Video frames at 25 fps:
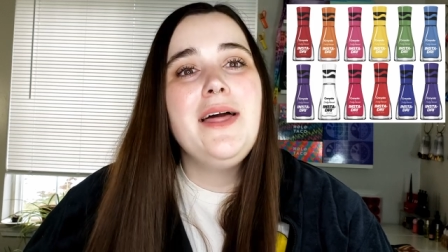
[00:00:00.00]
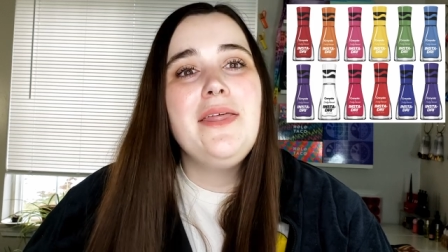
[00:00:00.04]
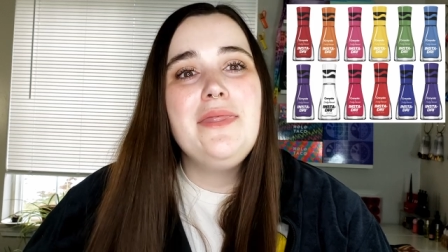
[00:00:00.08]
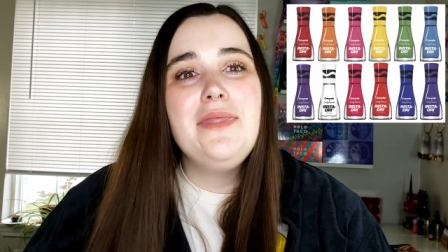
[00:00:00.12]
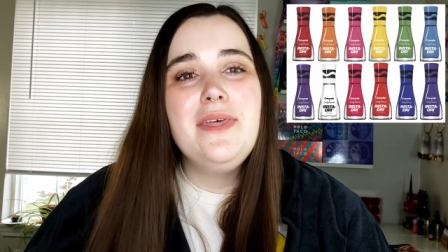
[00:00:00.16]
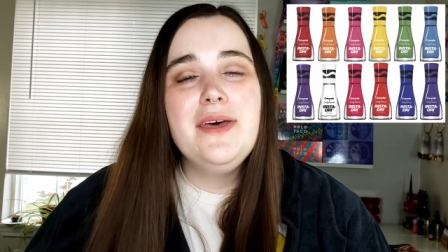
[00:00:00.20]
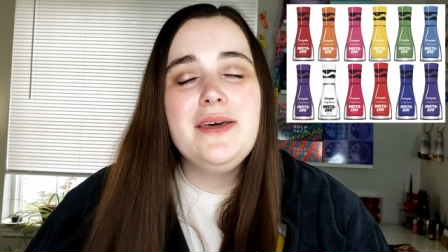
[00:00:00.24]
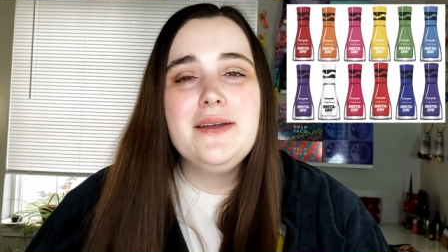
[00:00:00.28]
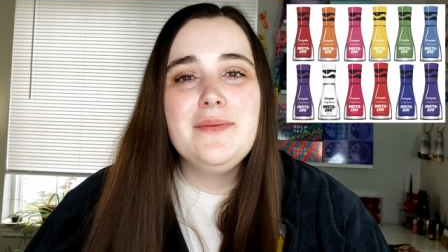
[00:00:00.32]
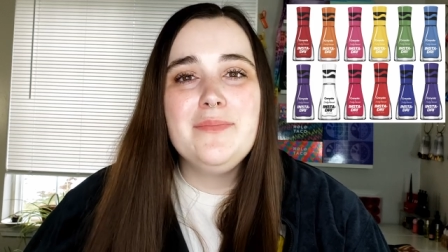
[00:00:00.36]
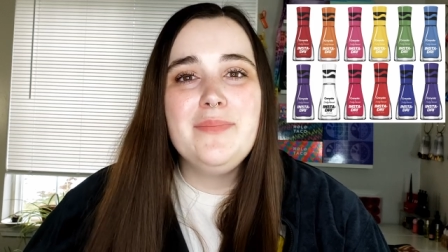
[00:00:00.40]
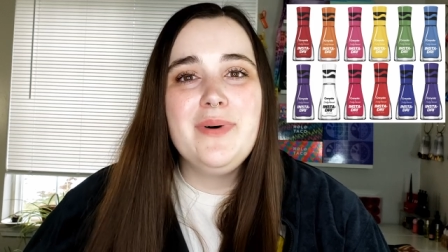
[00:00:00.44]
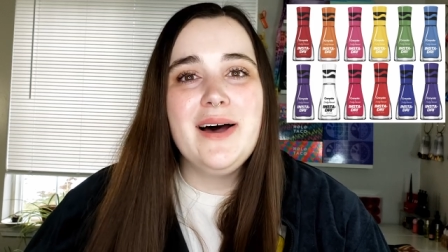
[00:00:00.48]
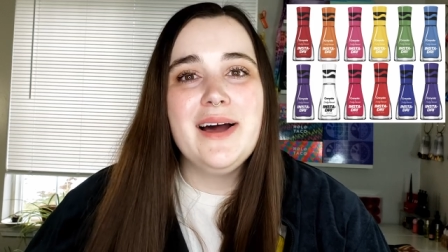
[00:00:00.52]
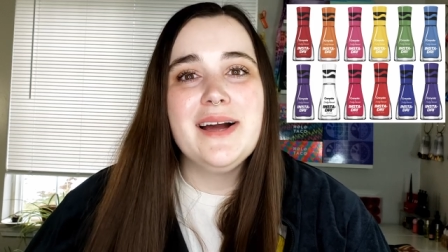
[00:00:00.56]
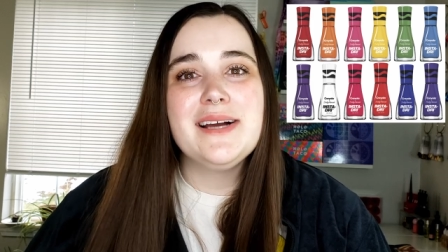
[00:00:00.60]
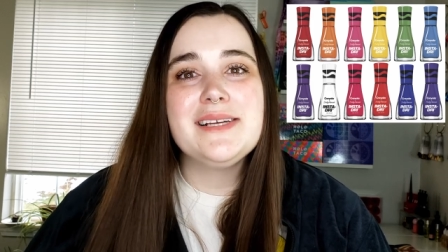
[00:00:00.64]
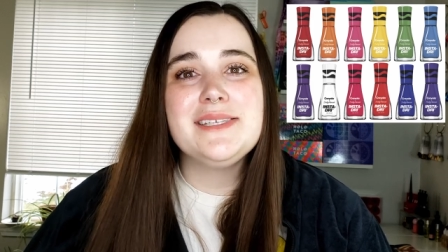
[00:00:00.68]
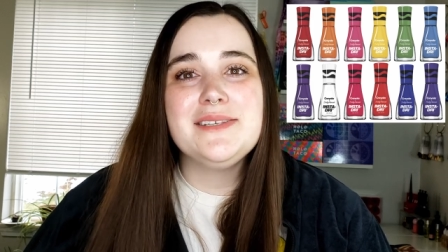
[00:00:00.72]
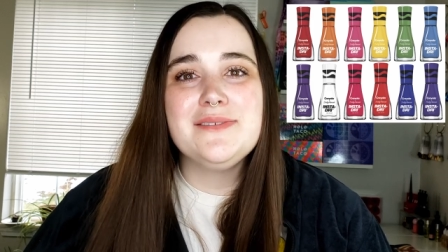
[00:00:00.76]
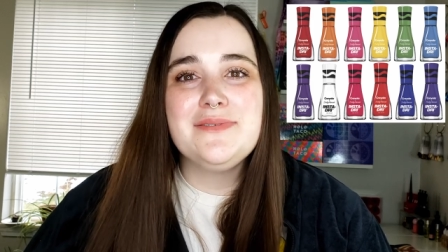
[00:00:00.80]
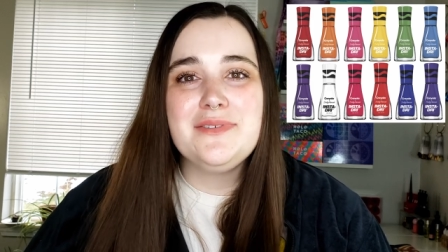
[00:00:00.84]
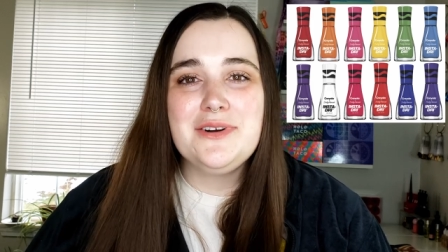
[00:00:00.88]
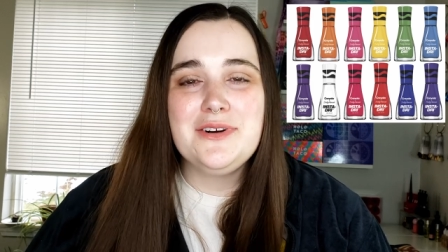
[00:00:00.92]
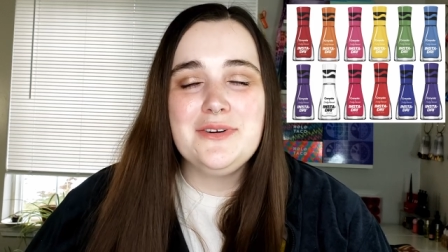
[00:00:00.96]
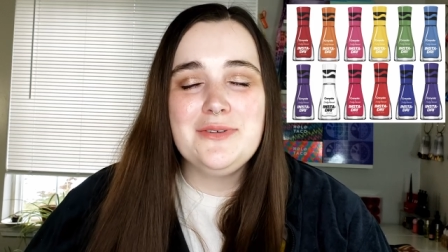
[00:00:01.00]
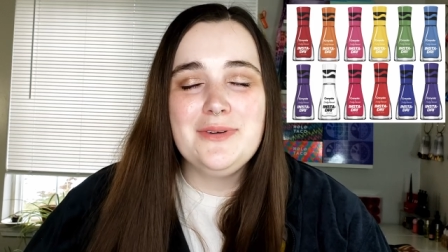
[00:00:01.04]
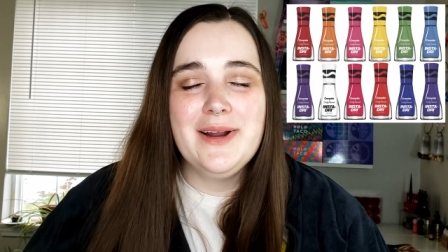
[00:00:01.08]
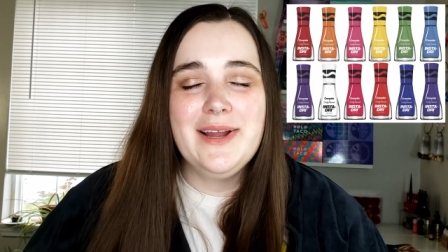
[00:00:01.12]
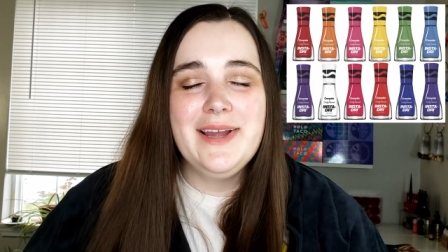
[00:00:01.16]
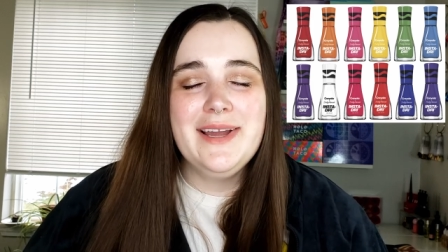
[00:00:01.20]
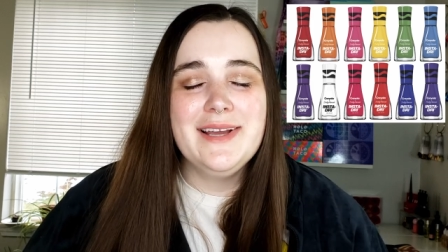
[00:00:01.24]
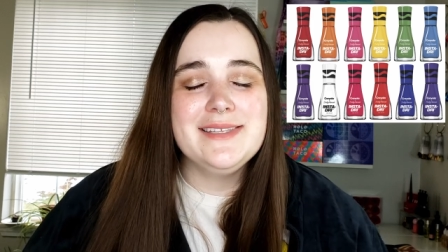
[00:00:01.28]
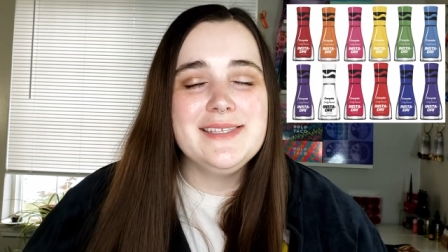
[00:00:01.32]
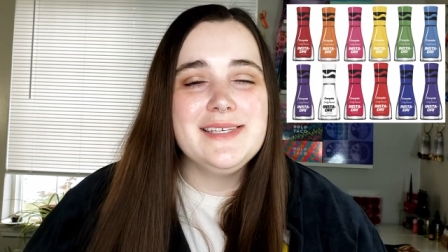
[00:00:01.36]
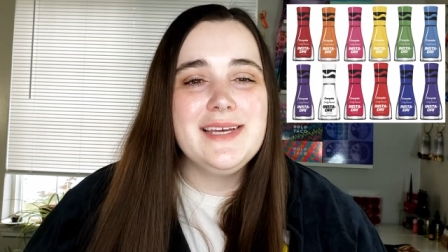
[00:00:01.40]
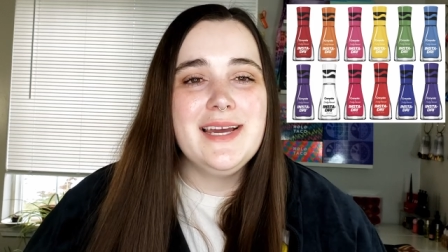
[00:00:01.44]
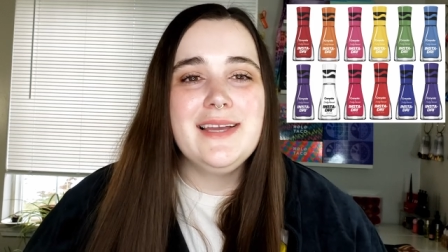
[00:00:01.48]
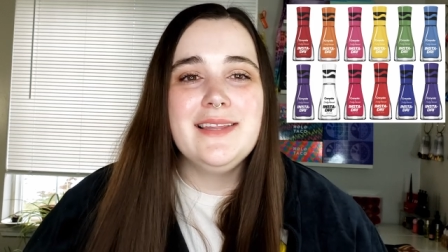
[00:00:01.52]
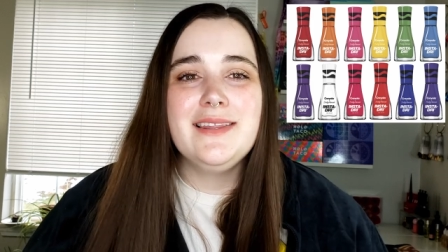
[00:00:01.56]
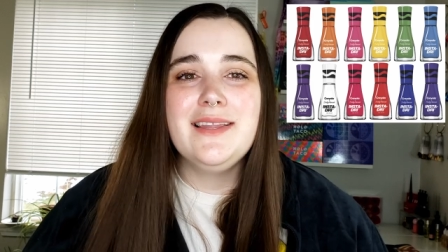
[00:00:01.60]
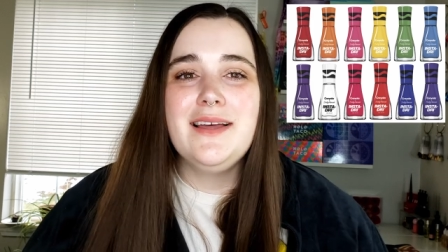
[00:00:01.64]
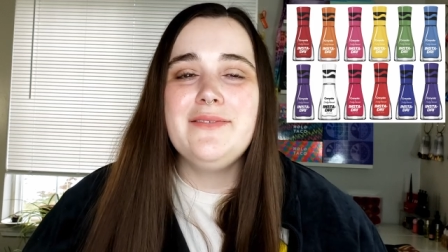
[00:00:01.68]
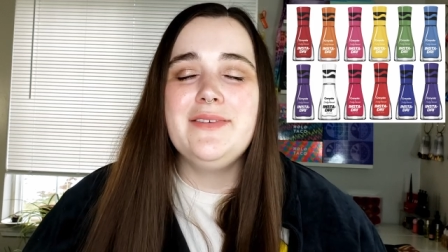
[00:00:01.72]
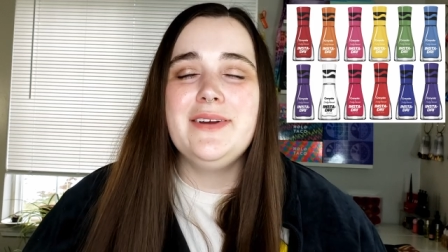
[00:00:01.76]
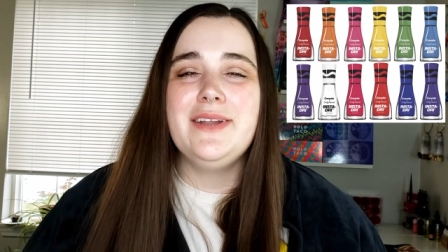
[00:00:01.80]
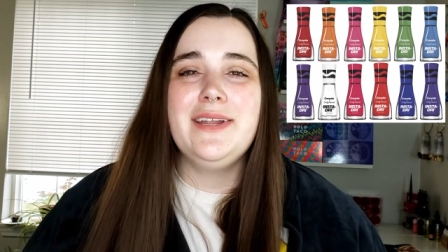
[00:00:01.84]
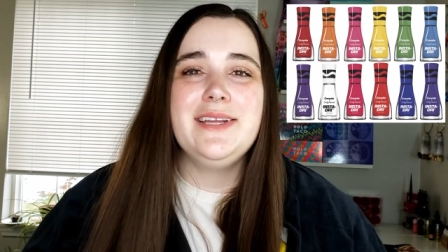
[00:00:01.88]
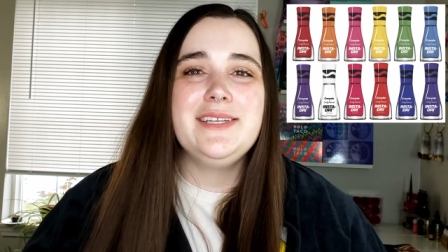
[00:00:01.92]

then a box of crayons. I love it.